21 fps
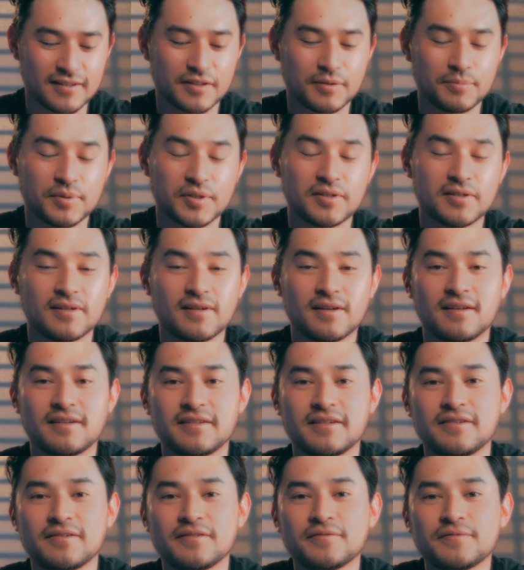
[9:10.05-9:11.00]
community on
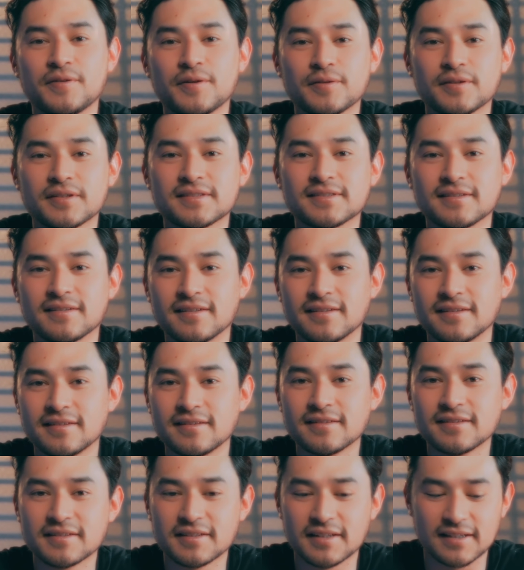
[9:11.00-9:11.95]
here focused
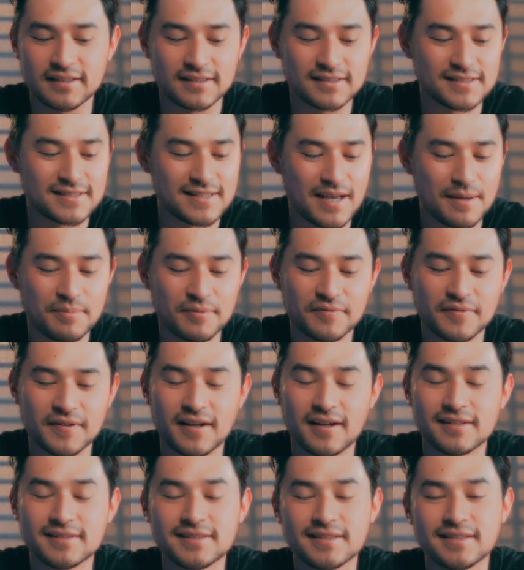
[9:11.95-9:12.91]
on like this type of
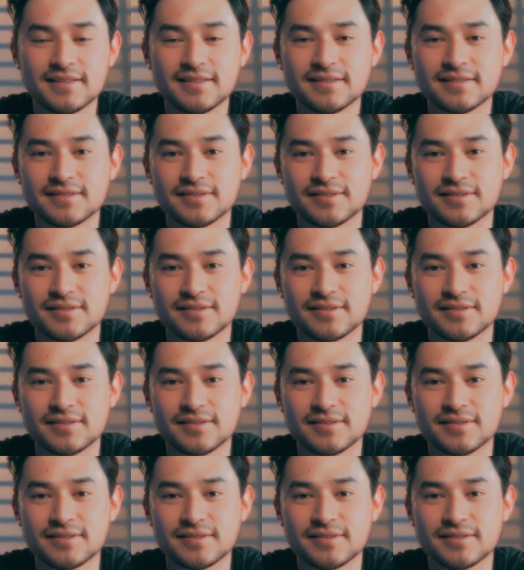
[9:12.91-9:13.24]
content.